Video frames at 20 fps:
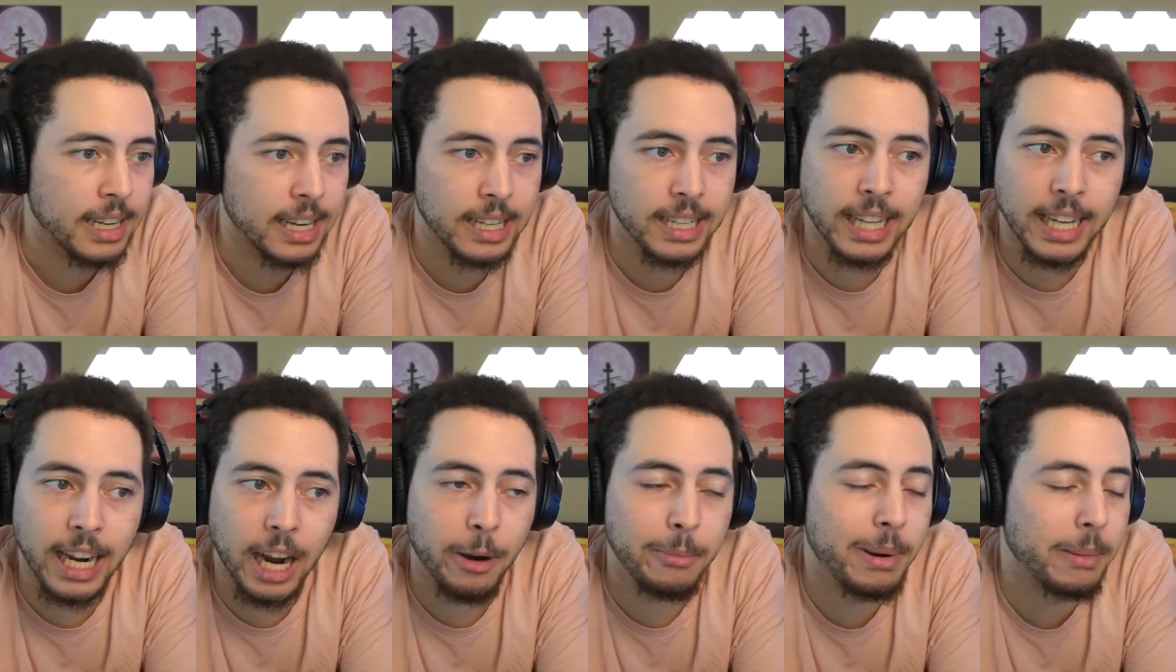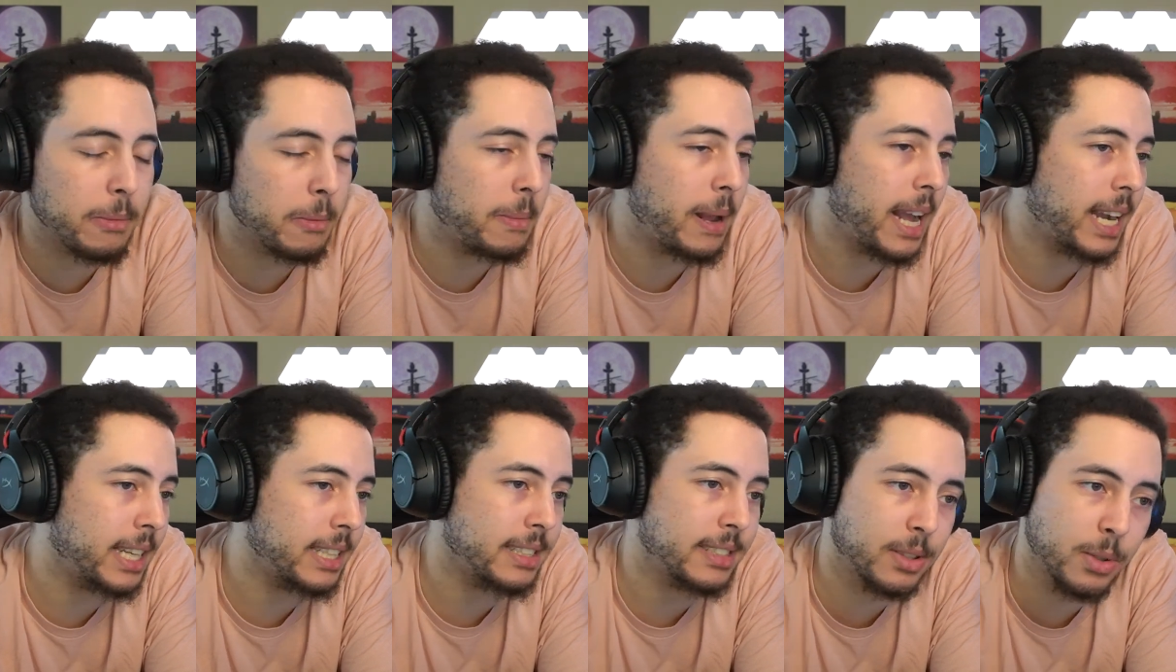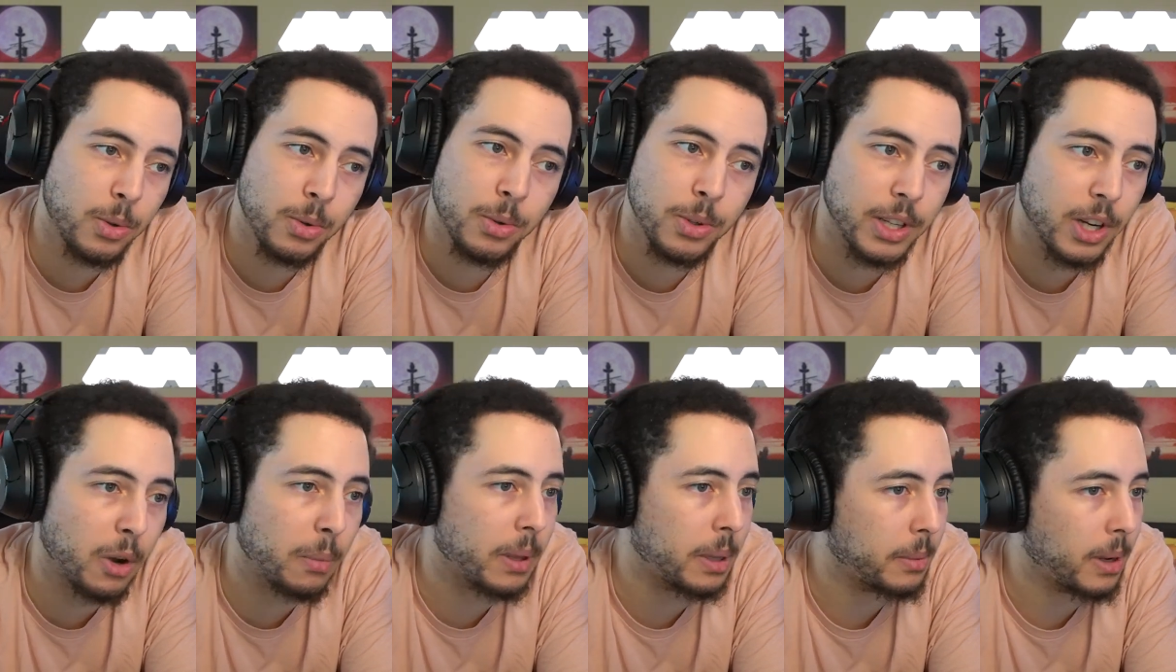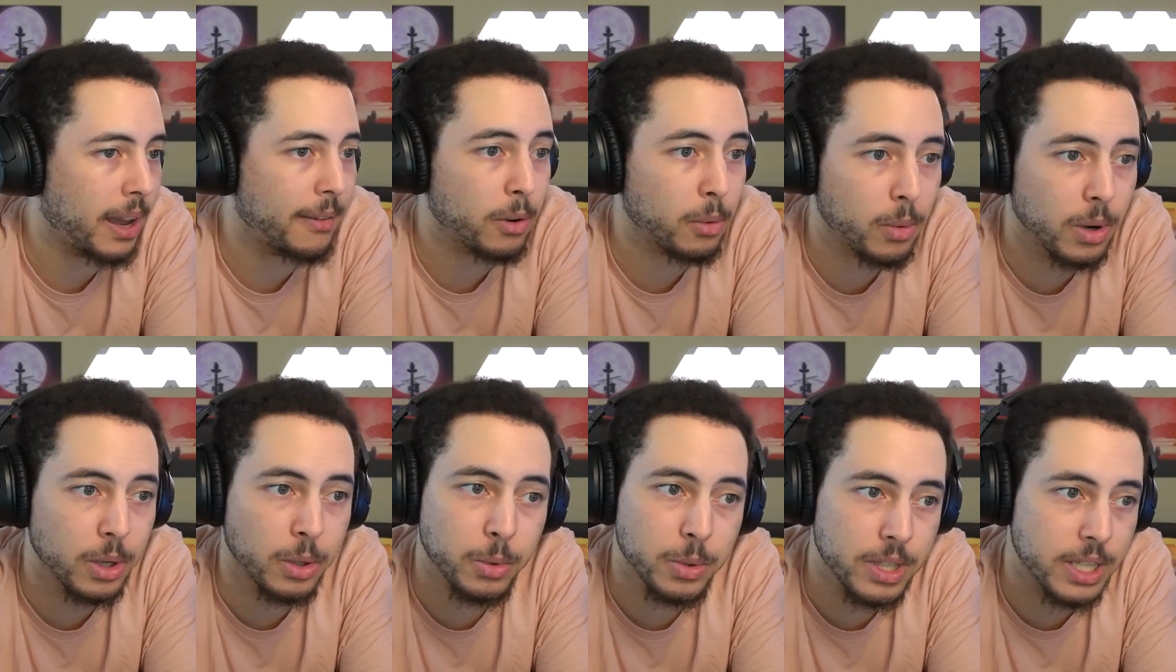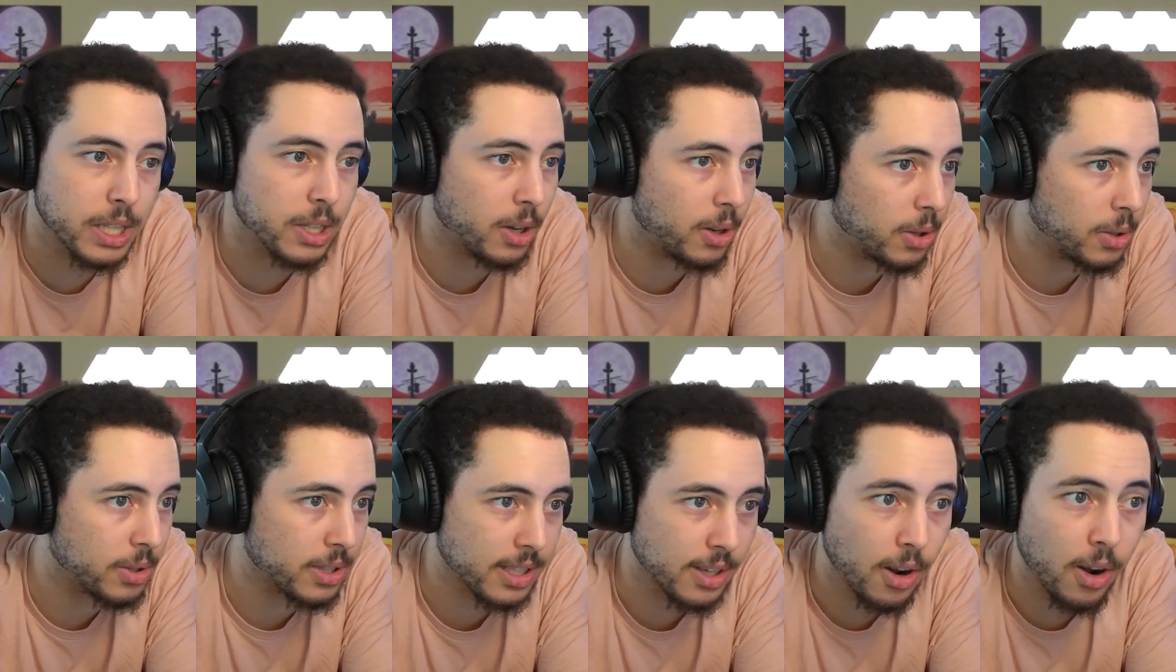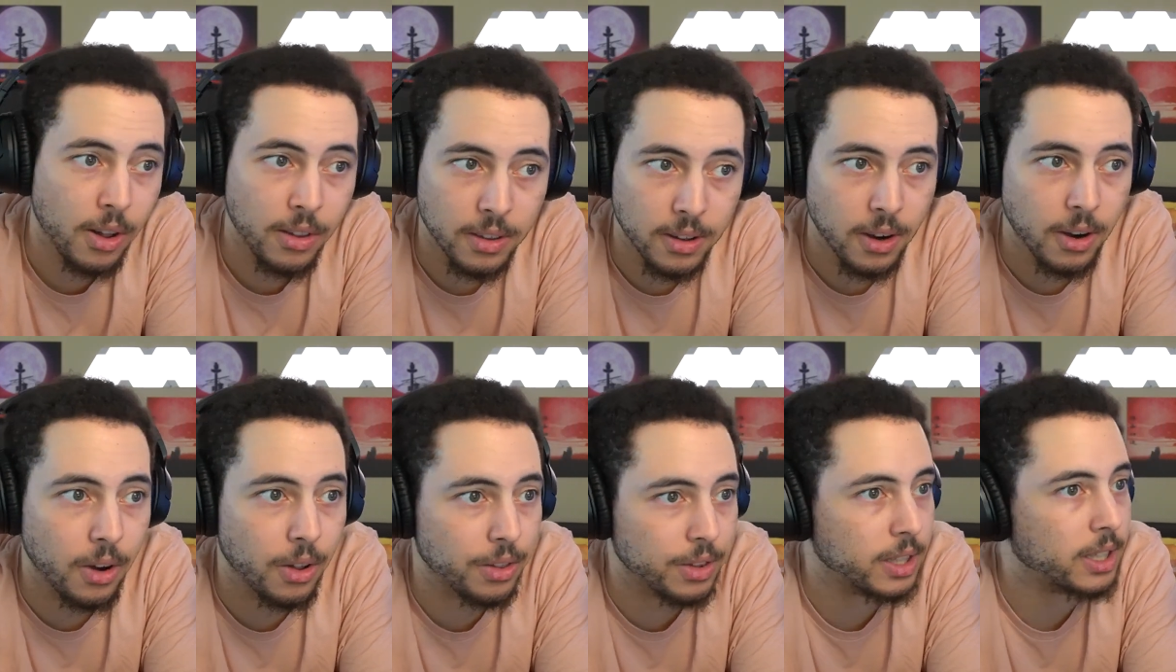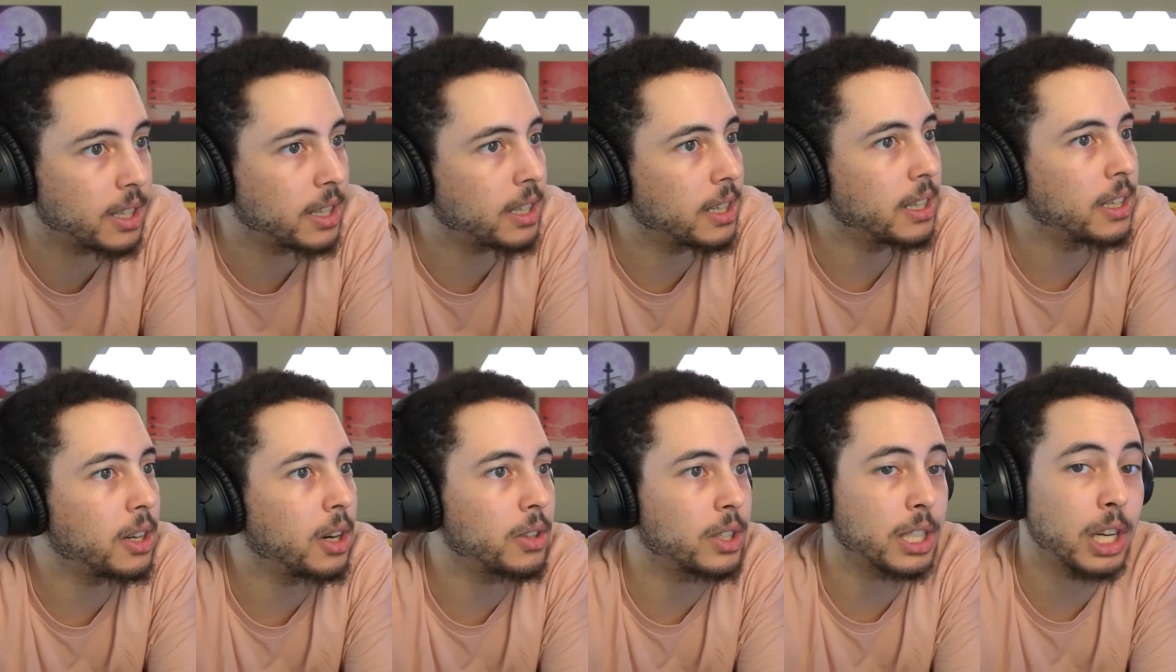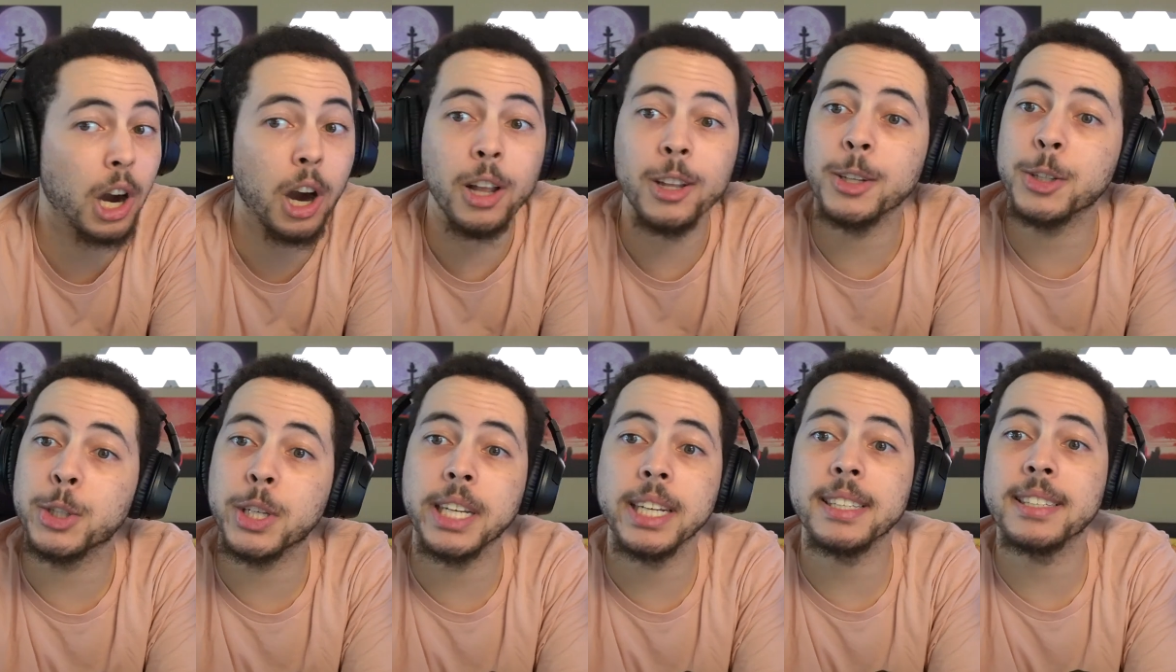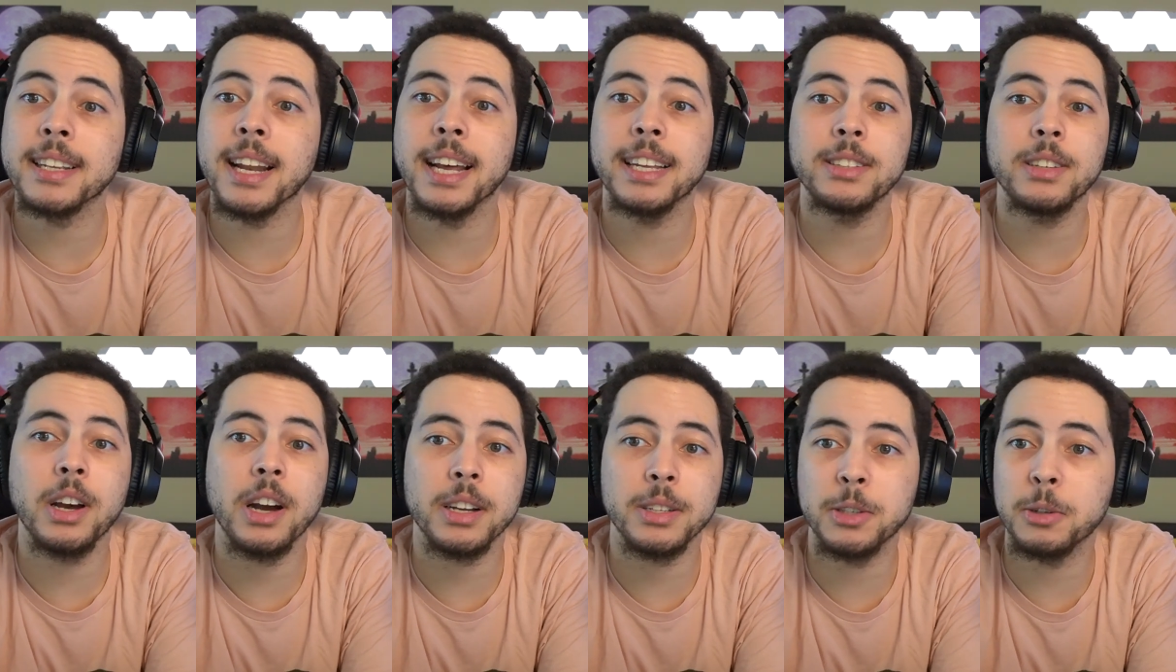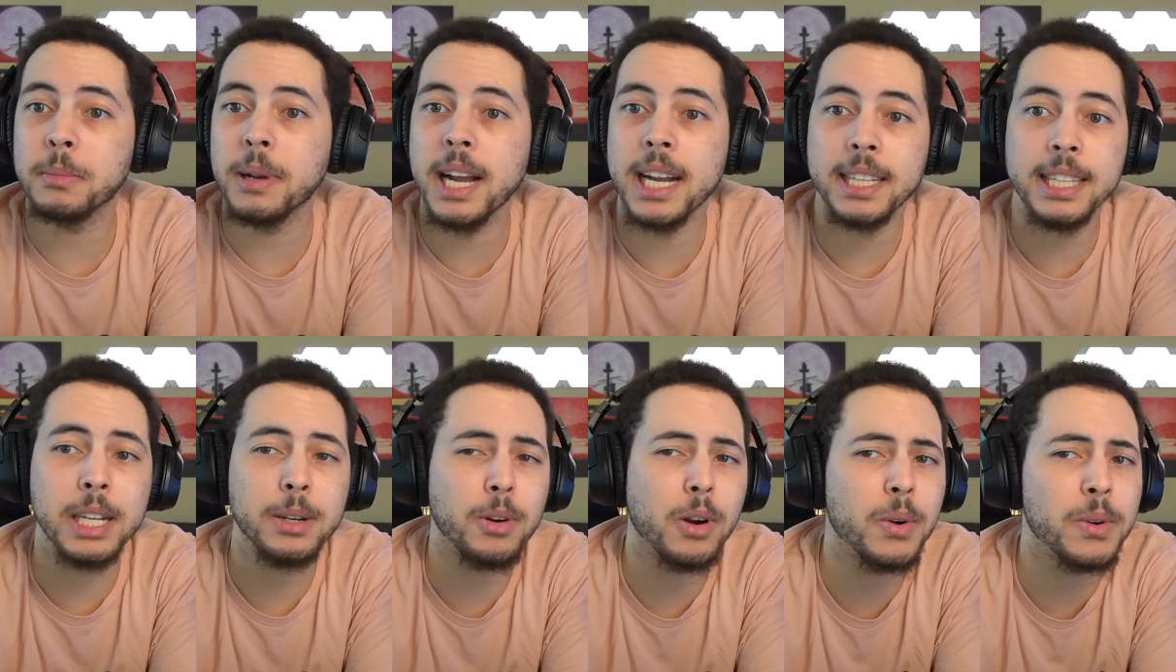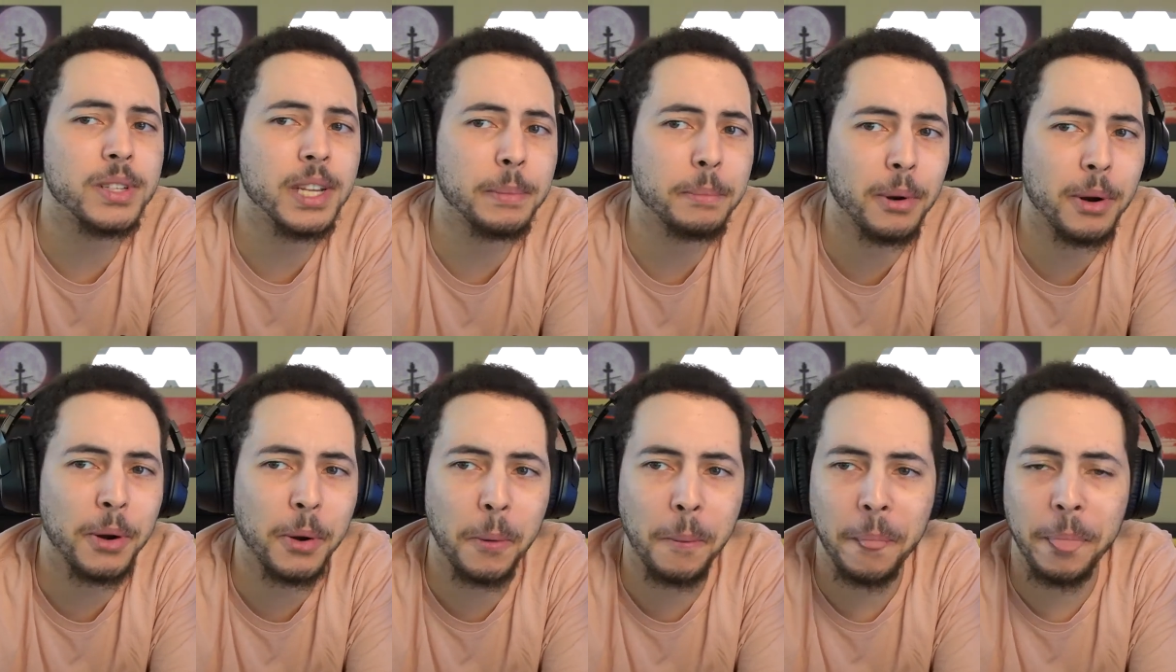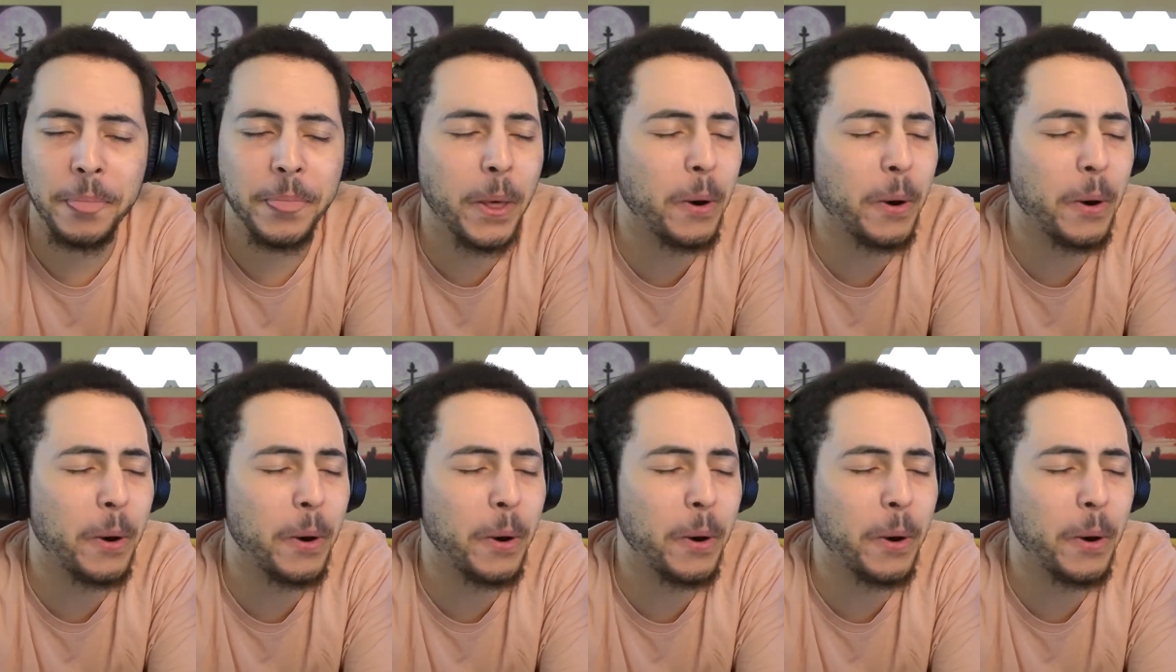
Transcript: like, I remember back in school, you know, people, everyone who was adults and all the, all the, all the college kids that I talked to back then were always like, bro,